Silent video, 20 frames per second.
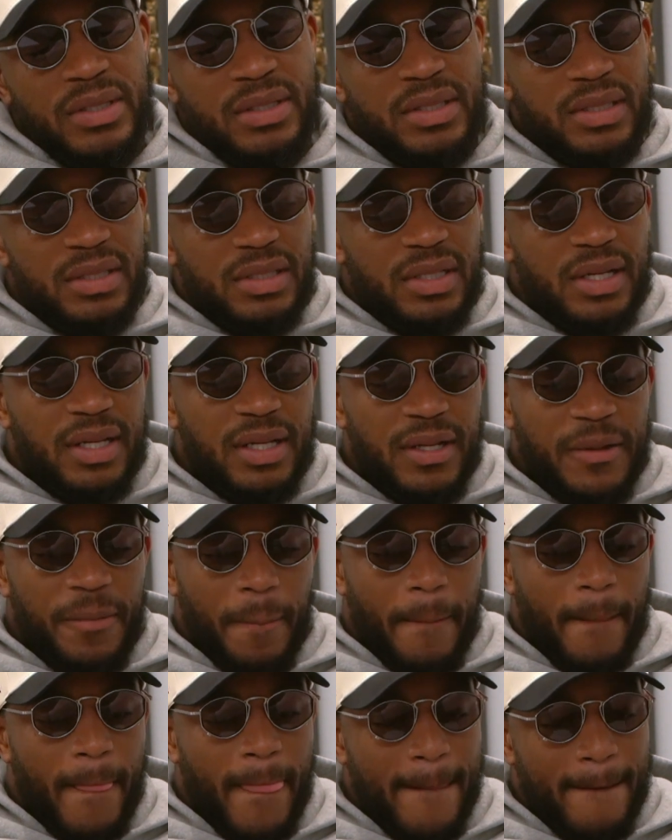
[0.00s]
is just like
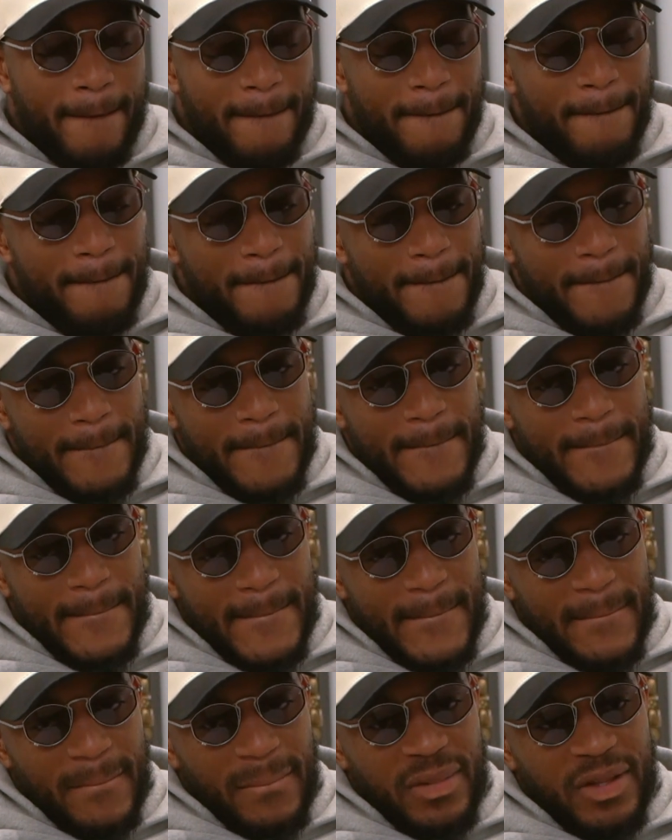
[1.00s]

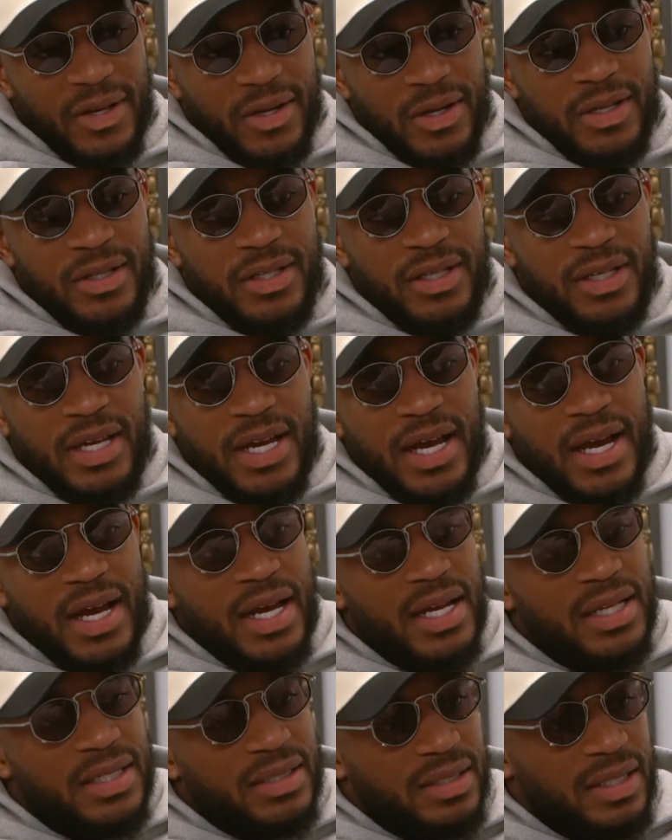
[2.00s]
the other
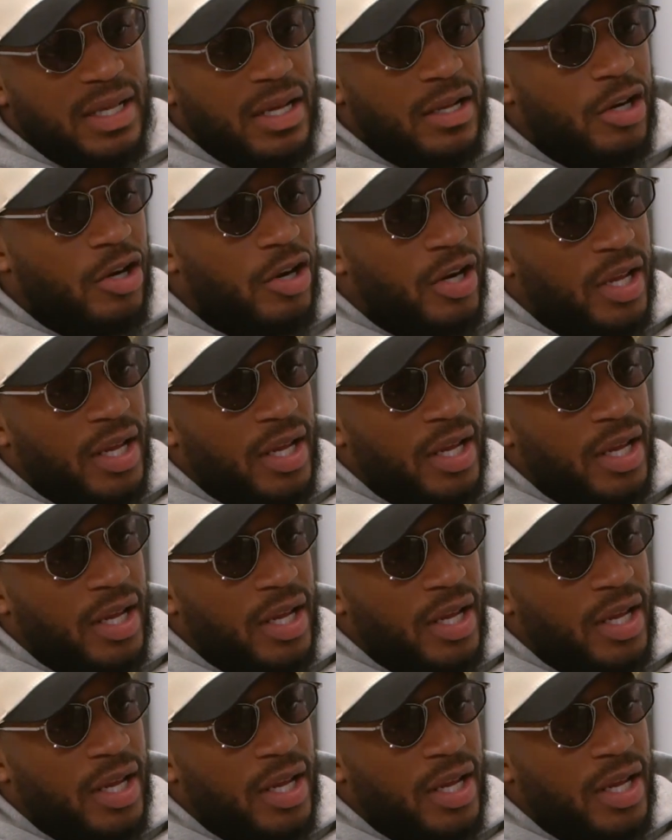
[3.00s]
guys that